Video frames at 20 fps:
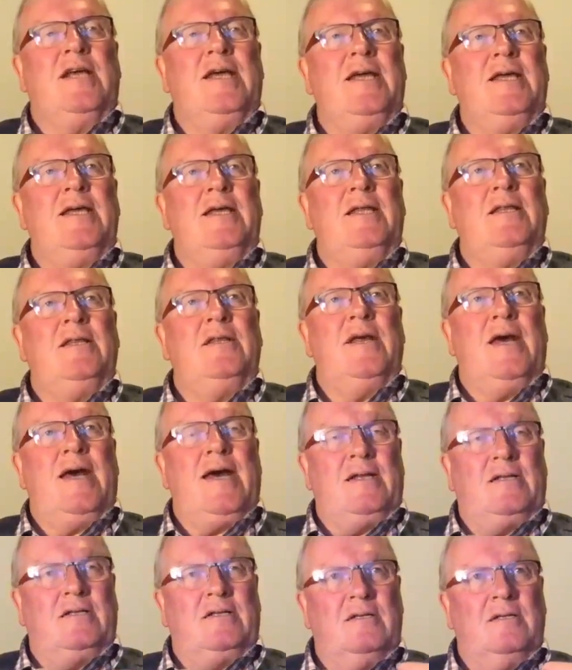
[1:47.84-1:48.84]
in
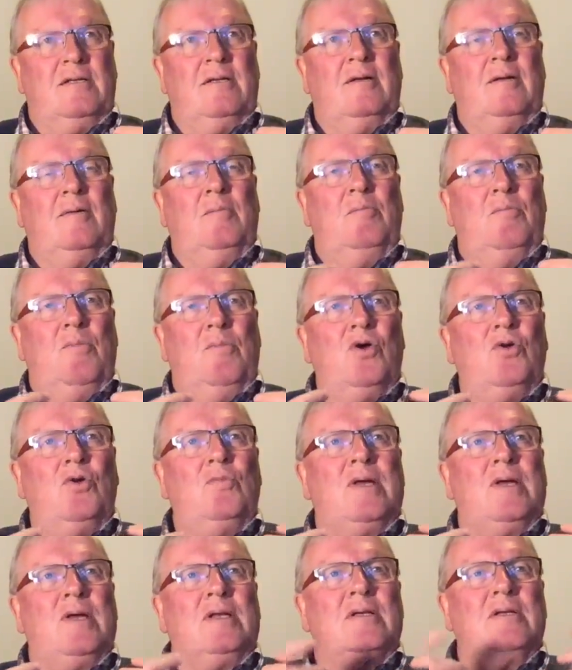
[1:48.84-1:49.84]
that
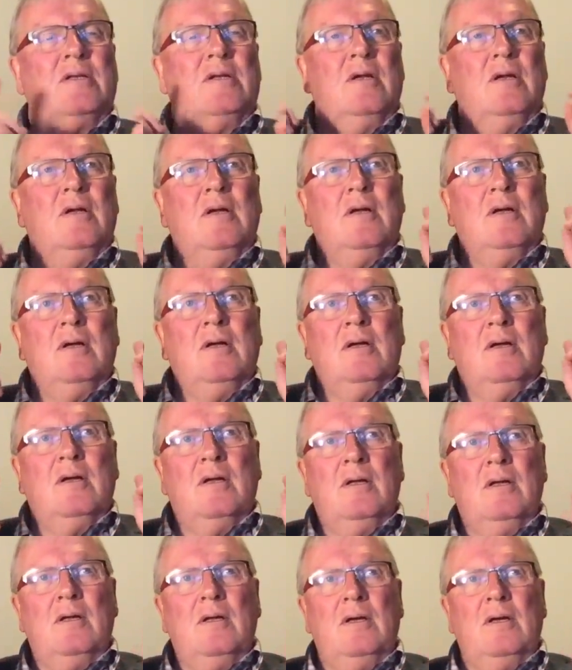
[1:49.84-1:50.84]
moment,
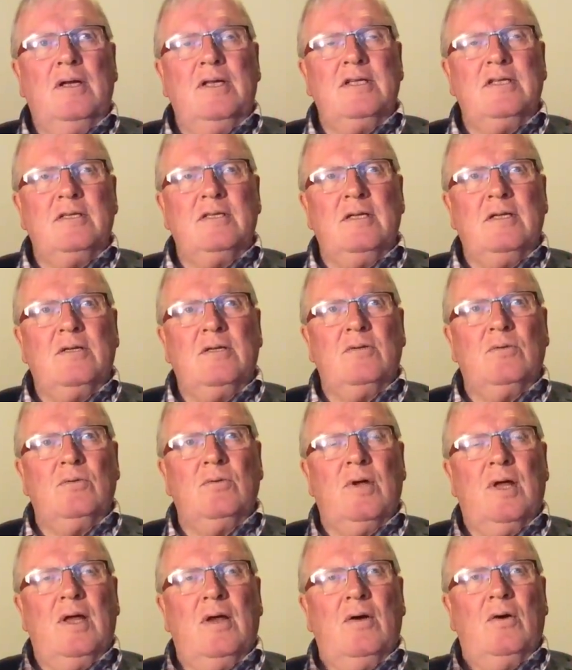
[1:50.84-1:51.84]
listening
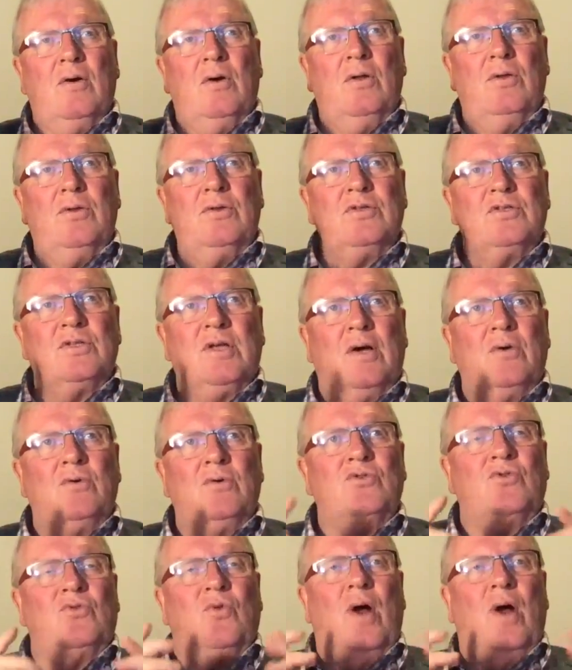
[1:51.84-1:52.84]
to all the
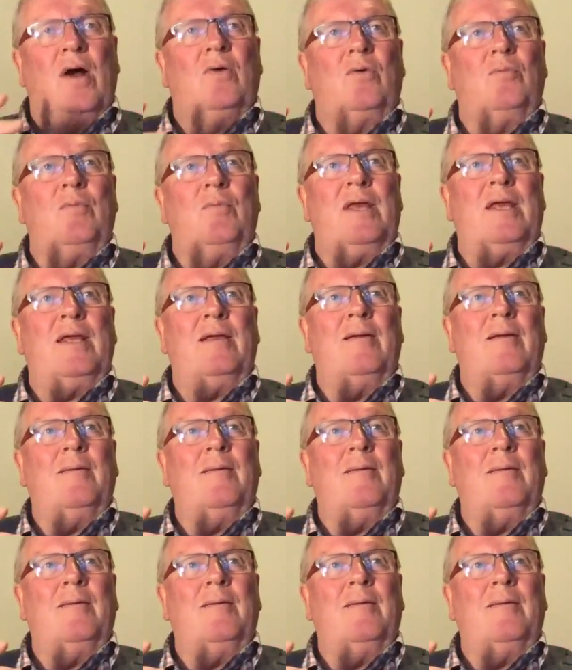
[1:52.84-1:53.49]
sounds around me.